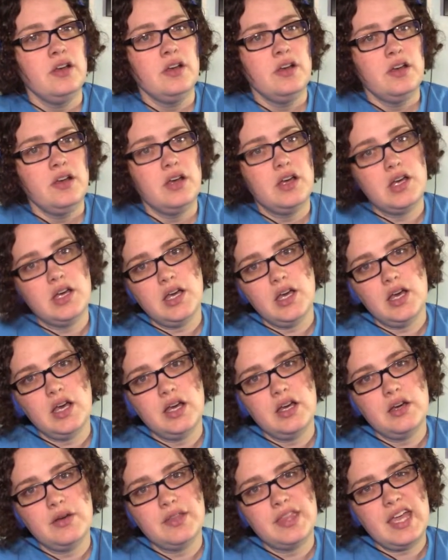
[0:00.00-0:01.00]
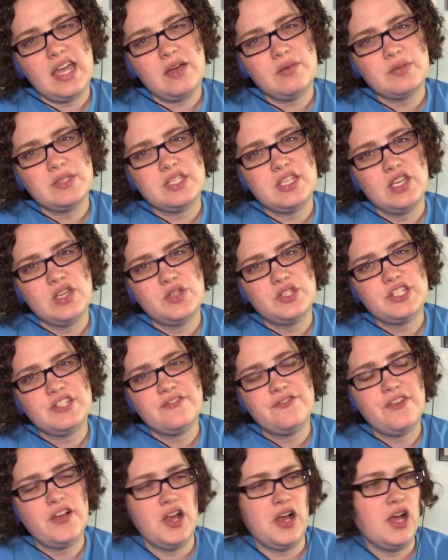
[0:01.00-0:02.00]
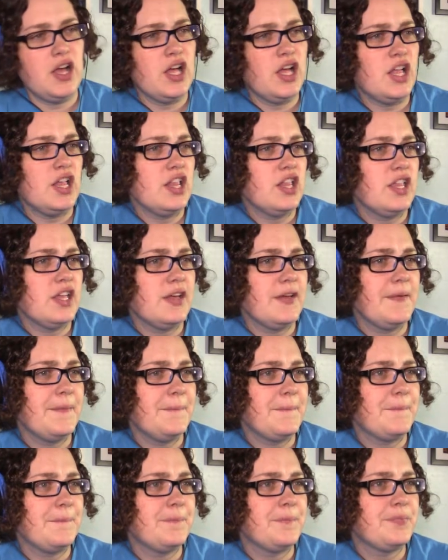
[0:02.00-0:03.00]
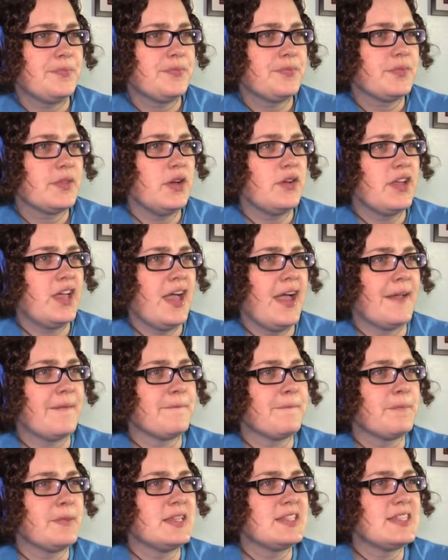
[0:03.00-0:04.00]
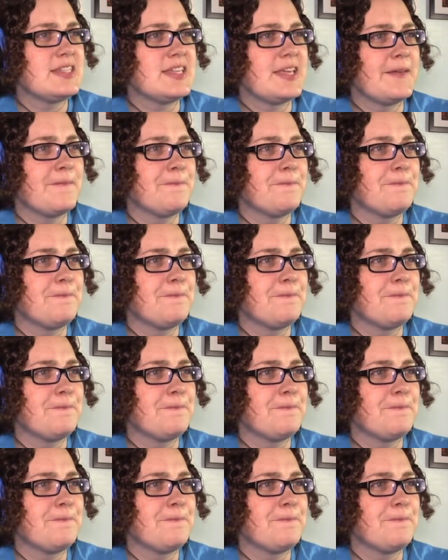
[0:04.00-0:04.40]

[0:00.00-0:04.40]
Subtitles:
Oh, that was useful. Okay, let's see.